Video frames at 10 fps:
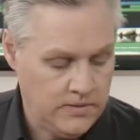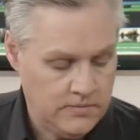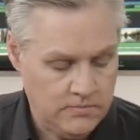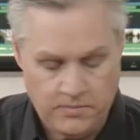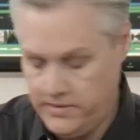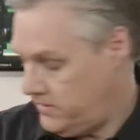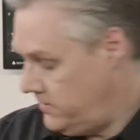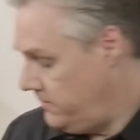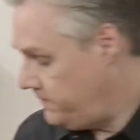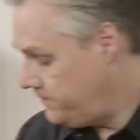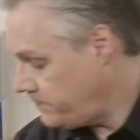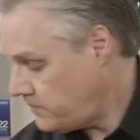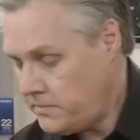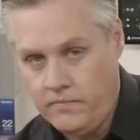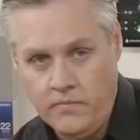Make some space.
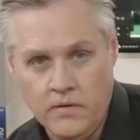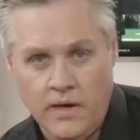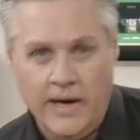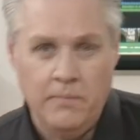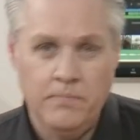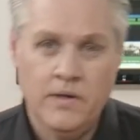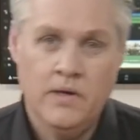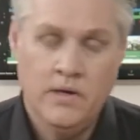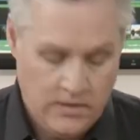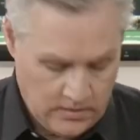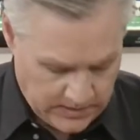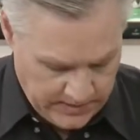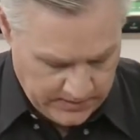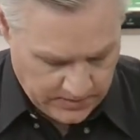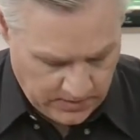So
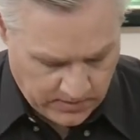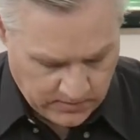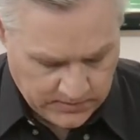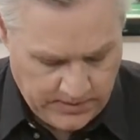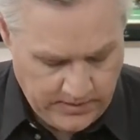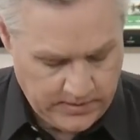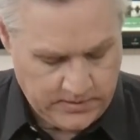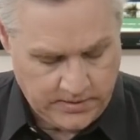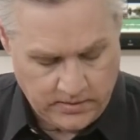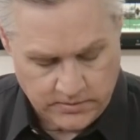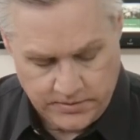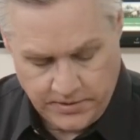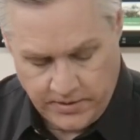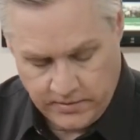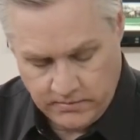here's the new models here. There's the Ultra
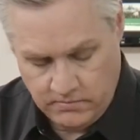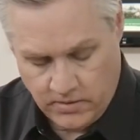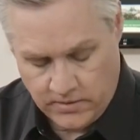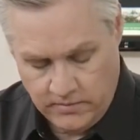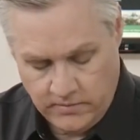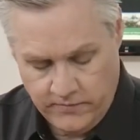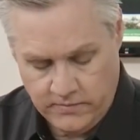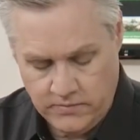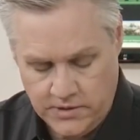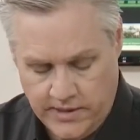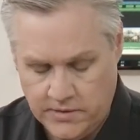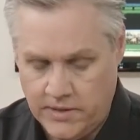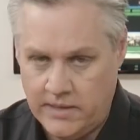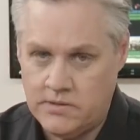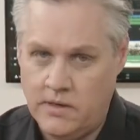Studio monitor. We've changed the
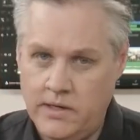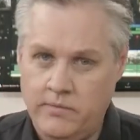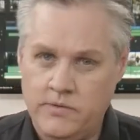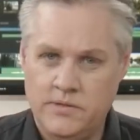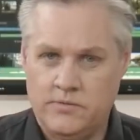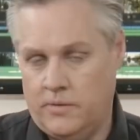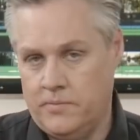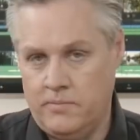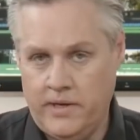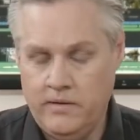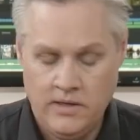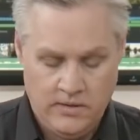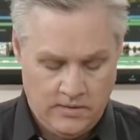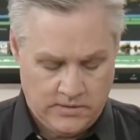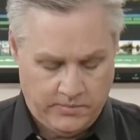name slightly. We've just dropped the Mini
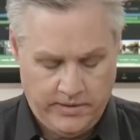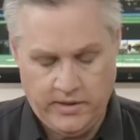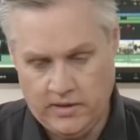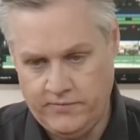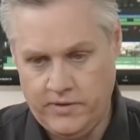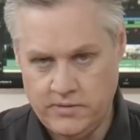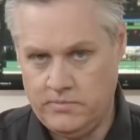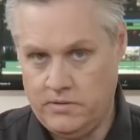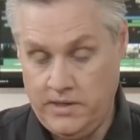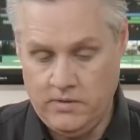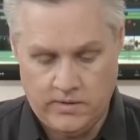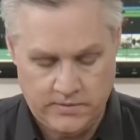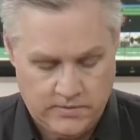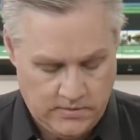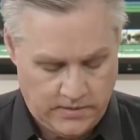so we don't get confusion with the bigger
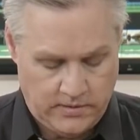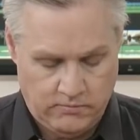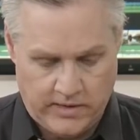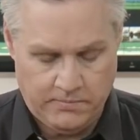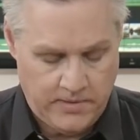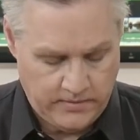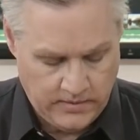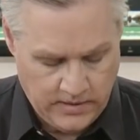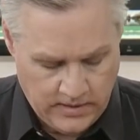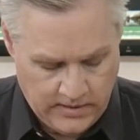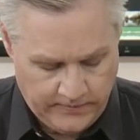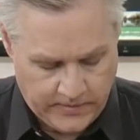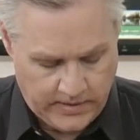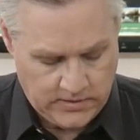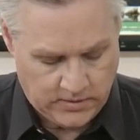ones that are rack mount.
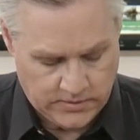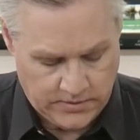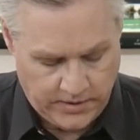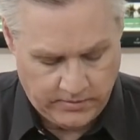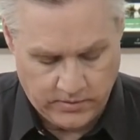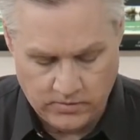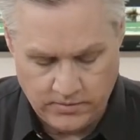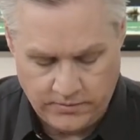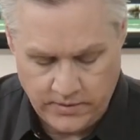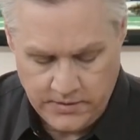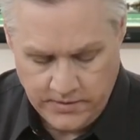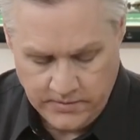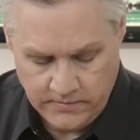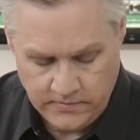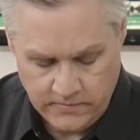And there's the Ultra Studio Recorder 3G.
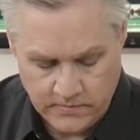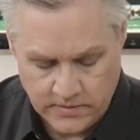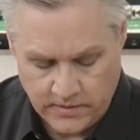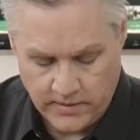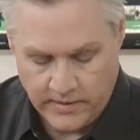So they